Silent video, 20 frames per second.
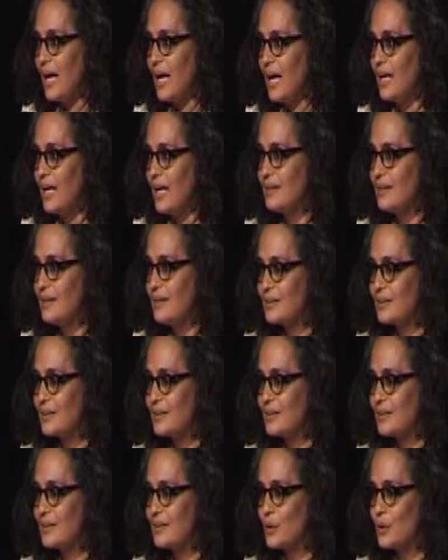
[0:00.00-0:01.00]
And
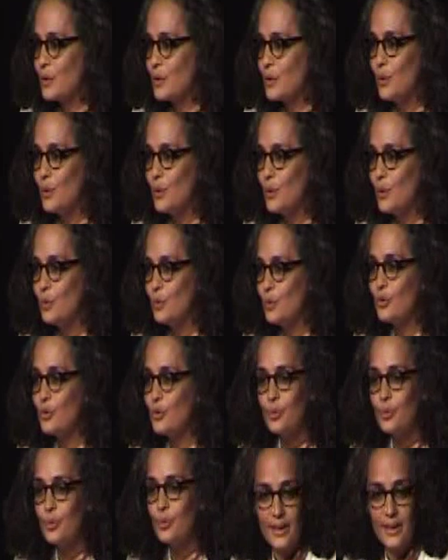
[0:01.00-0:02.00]
so
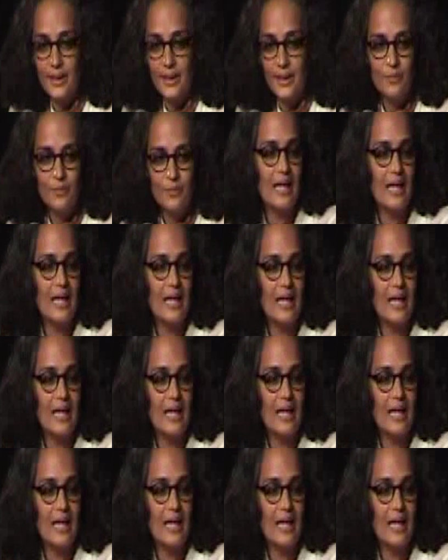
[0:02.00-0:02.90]
to begin with,